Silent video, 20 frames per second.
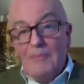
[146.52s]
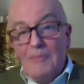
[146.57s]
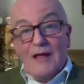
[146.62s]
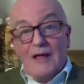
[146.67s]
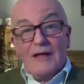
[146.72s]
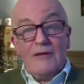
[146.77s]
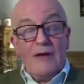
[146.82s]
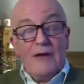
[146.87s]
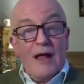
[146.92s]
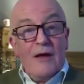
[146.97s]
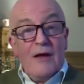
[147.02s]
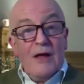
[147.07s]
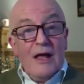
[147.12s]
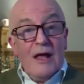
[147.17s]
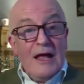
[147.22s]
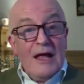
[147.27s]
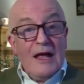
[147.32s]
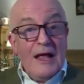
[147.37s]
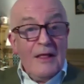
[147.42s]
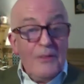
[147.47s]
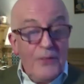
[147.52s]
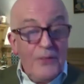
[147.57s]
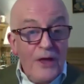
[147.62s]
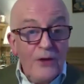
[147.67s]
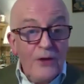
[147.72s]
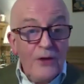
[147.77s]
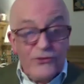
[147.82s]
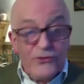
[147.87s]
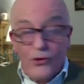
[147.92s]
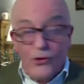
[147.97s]
You know,
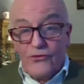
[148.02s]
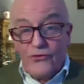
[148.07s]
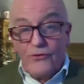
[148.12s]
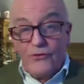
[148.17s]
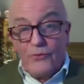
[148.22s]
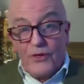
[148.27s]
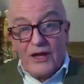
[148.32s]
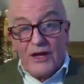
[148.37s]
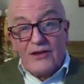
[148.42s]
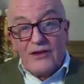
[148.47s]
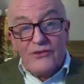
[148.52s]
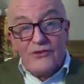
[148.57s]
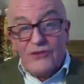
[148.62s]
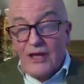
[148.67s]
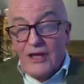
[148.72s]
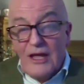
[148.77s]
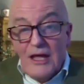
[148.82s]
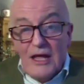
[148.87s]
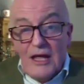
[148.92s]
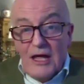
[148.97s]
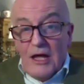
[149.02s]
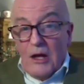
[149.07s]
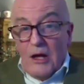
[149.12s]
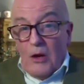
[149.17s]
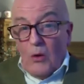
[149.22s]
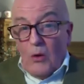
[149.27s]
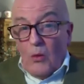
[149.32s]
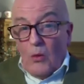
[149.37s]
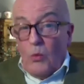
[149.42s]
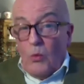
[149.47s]
those sorts of things
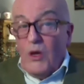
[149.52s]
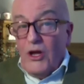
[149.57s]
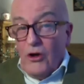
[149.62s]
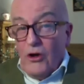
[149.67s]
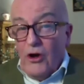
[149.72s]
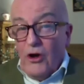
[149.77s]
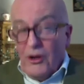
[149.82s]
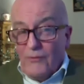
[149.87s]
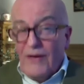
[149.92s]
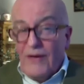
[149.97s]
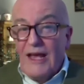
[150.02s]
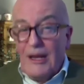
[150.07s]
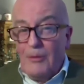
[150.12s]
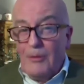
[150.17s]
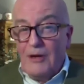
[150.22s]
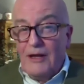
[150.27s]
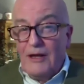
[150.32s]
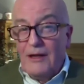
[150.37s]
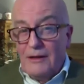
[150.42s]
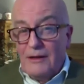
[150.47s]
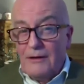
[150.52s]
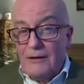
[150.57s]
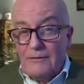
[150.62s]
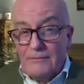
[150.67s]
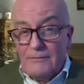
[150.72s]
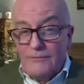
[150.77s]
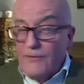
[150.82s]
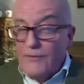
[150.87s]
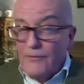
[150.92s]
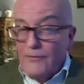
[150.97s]
were not available
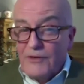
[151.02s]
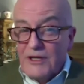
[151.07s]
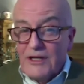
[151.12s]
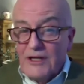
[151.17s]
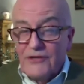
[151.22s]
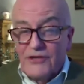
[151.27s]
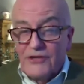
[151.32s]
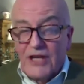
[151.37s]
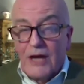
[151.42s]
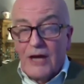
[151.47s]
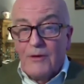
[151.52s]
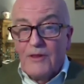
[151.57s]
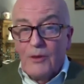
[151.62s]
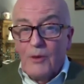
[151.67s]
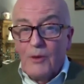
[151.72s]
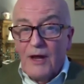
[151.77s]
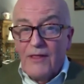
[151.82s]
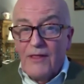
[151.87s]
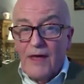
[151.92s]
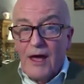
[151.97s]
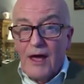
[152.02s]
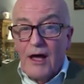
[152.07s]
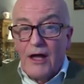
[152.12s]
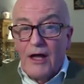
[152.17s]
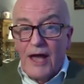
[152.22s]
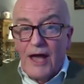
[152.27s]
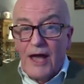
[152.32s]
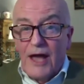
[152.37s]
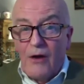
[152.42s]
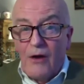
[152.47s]
50 years ago in the way they are
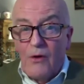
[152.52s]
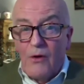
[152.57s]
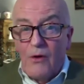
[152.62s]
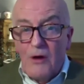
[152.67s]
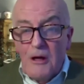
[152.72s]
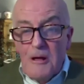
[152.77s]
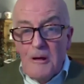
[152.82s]
now.